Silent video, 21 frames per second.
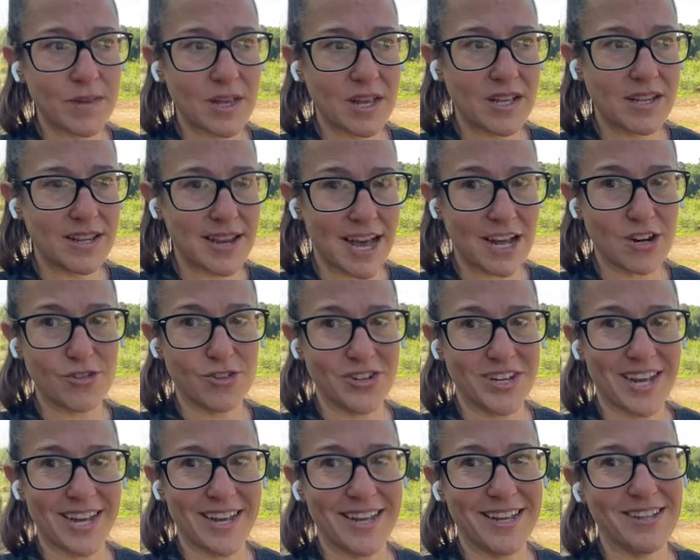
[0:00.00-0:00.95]
natural
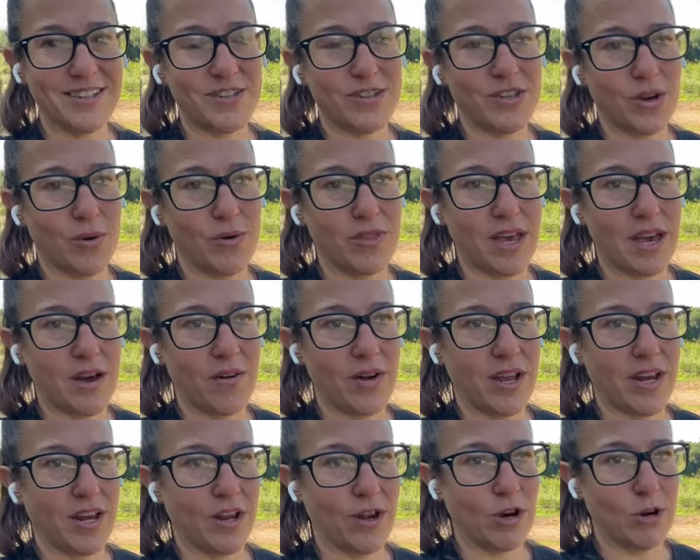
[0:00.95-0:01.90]
diet, so without
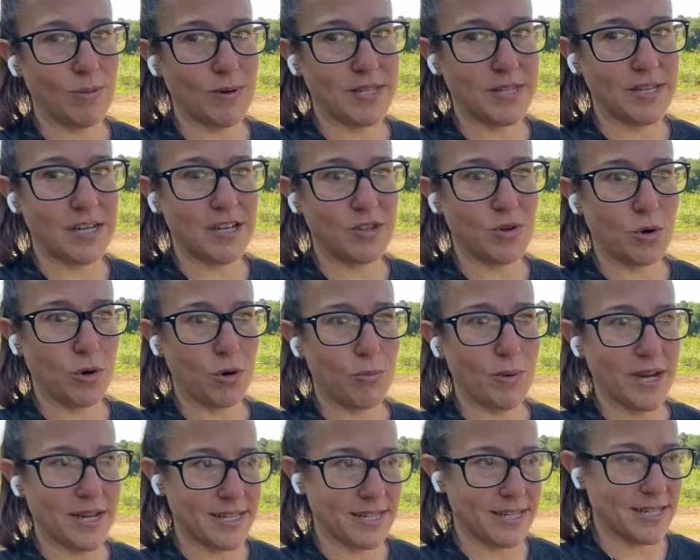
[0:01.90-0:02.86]
any herbicides or
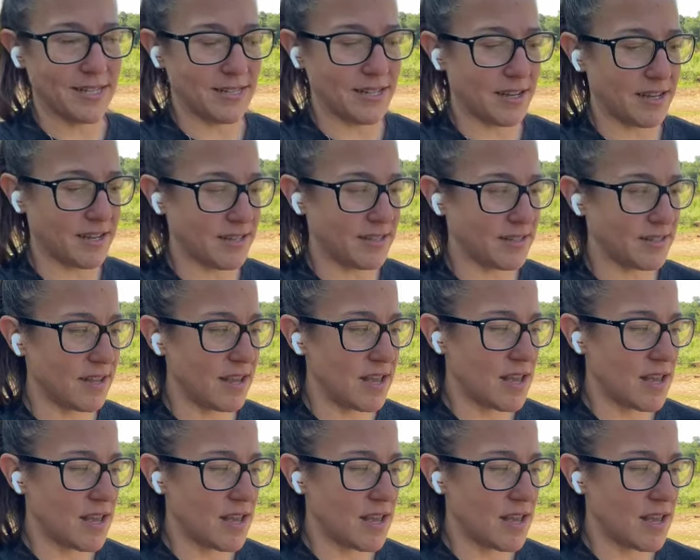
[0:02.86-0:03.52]
pesticides.